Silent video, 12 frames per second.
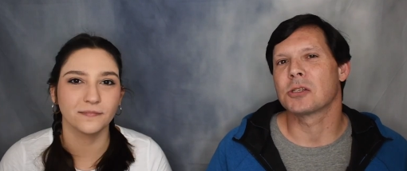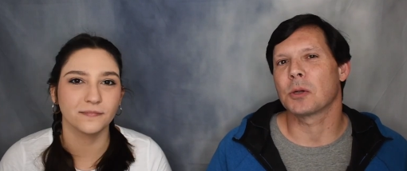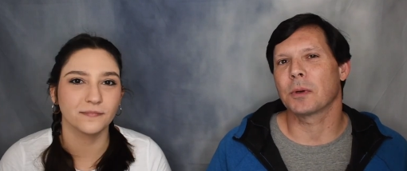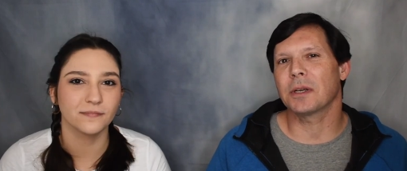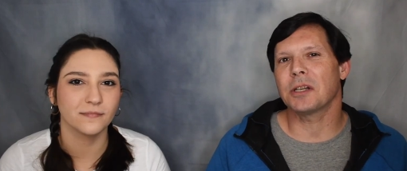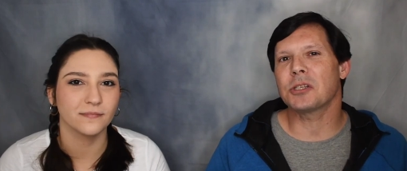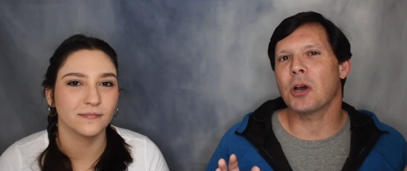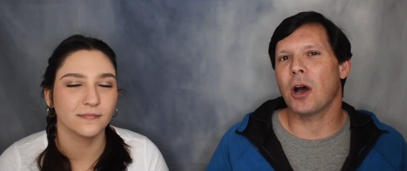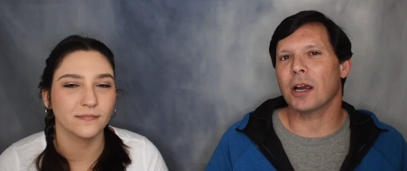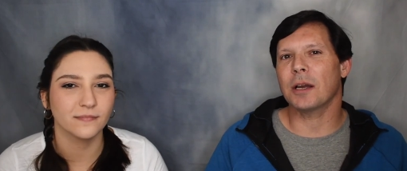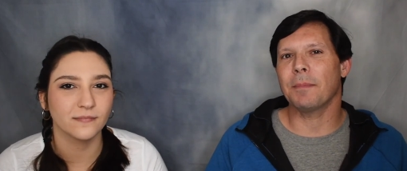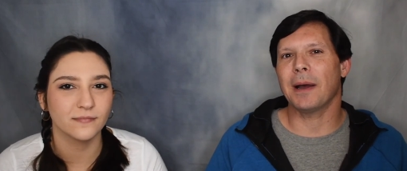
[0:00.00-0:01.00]
Speaker 1: so we're going to
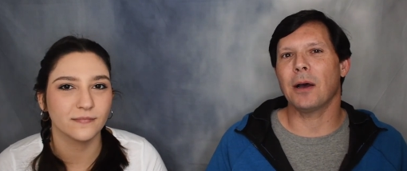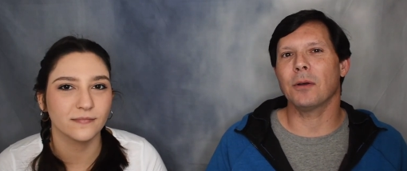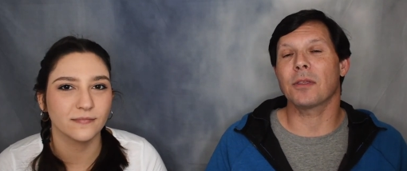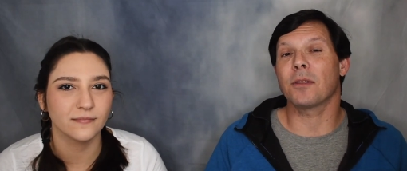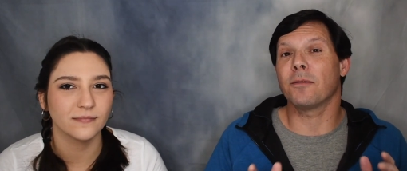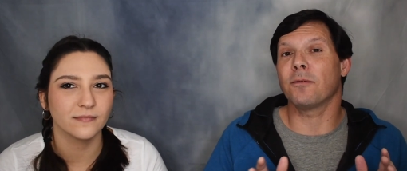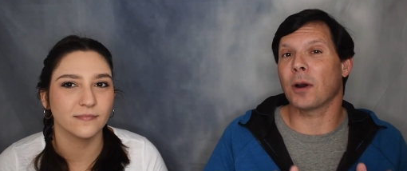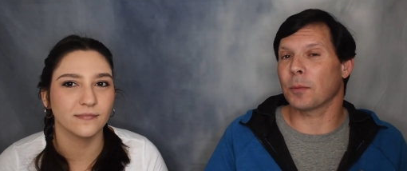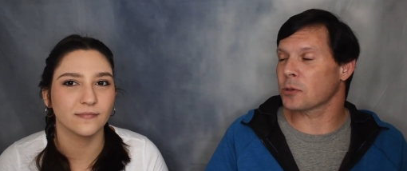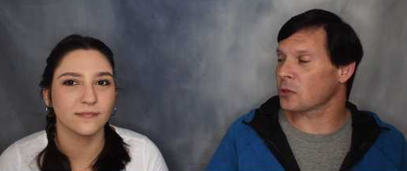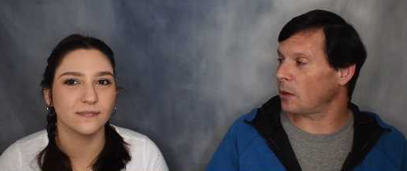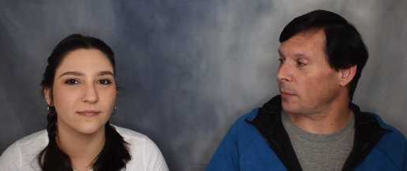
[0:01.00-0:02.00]
talk about the
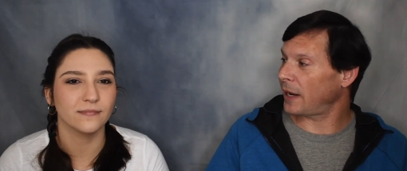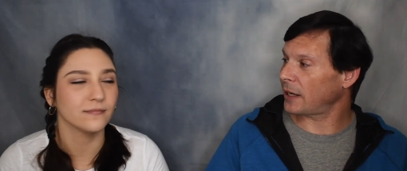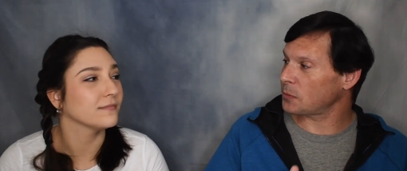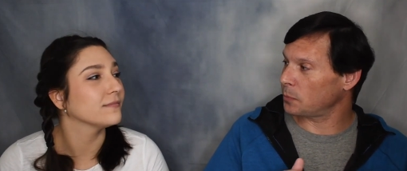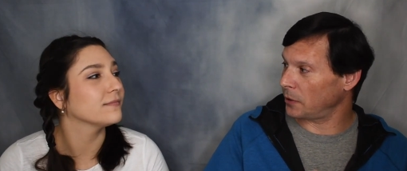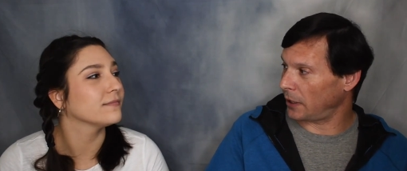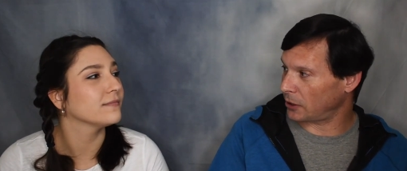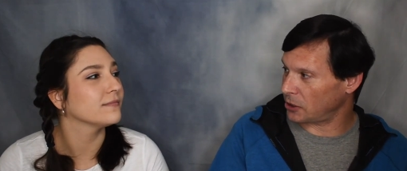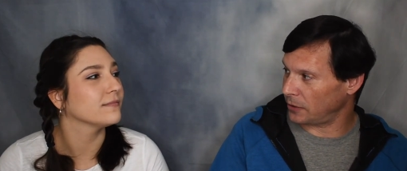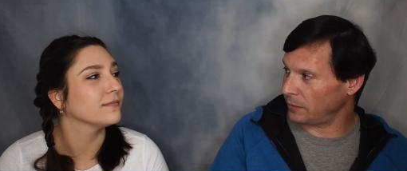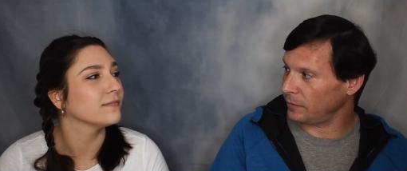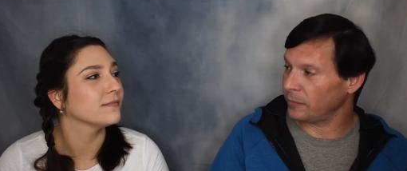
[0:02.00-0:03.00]
Farmer's Almanac's
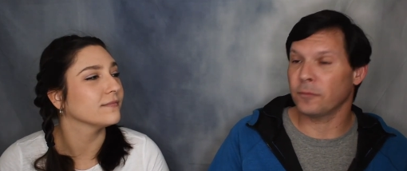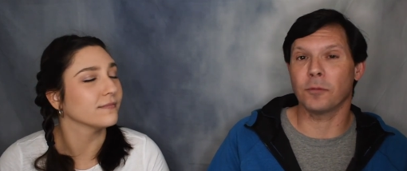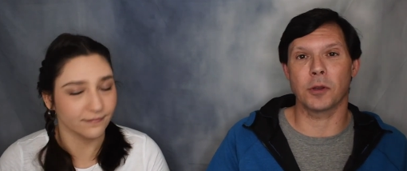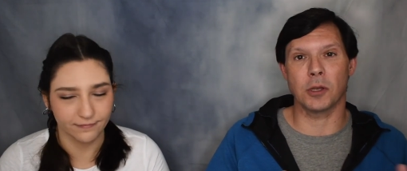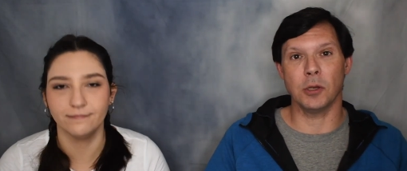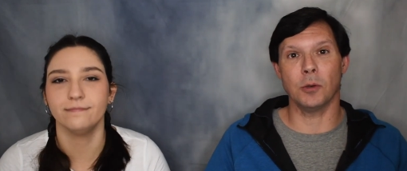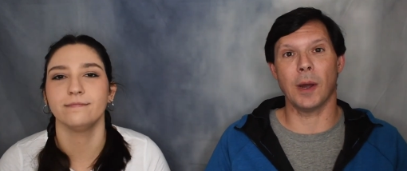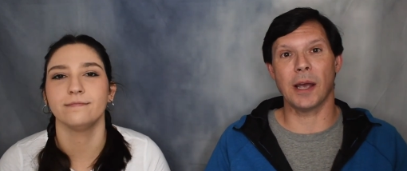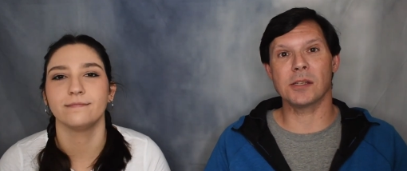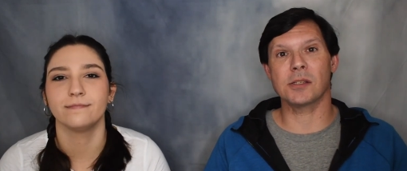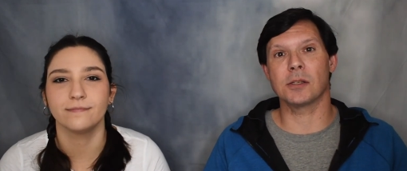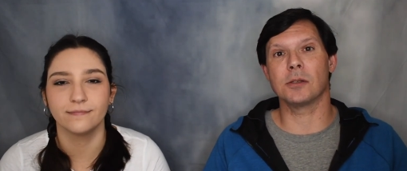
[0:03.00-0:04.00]
prediction for the
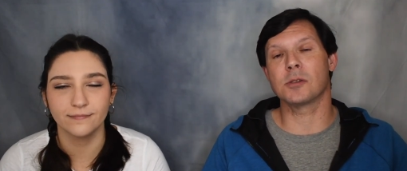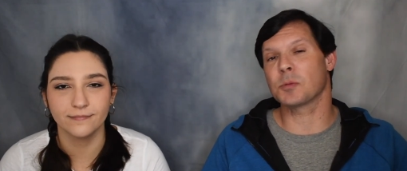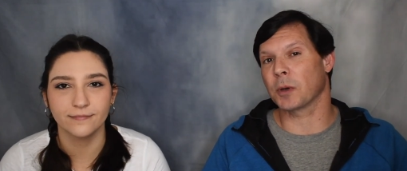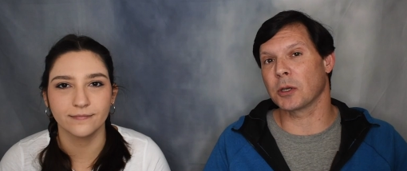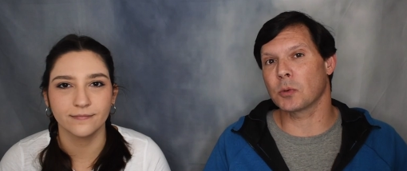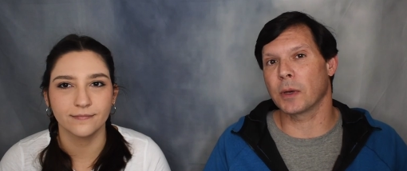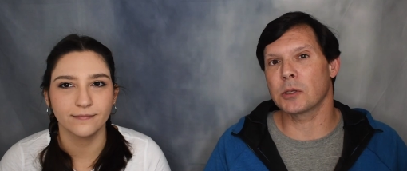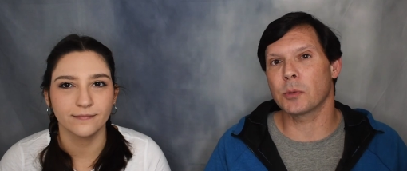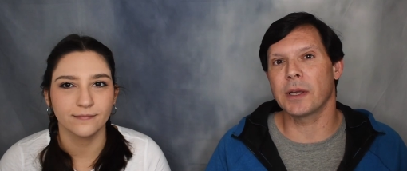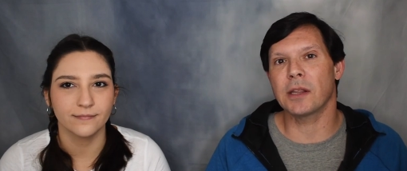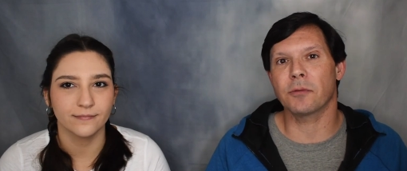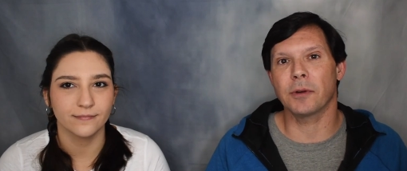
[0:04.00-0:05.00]
U.S. in spring
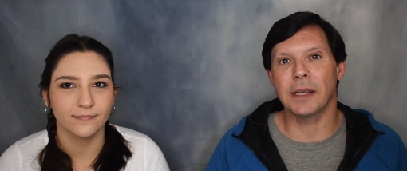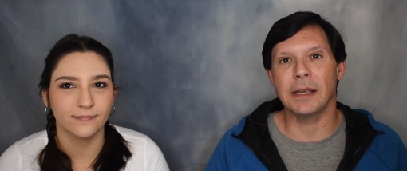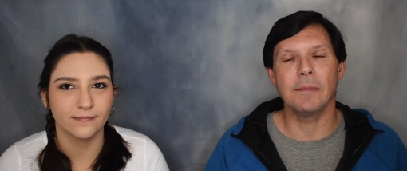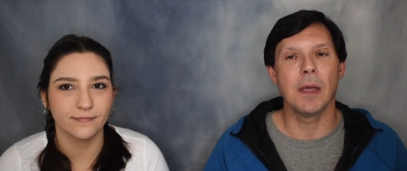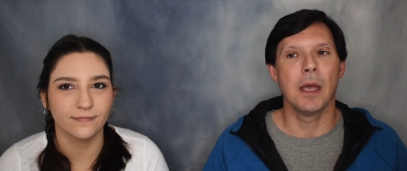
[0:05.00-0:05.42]
2023.